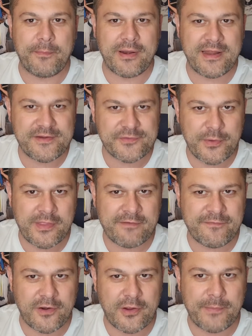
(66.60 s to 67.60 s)
please do hit
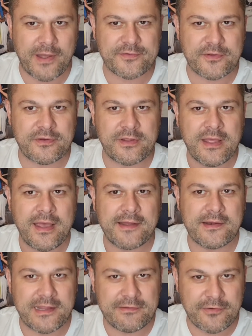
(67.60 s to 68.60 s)
that follow button
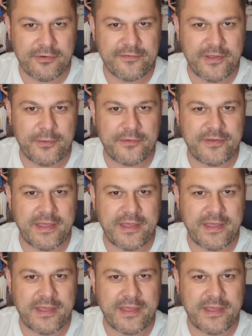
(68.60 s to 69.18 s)
and leave a review if you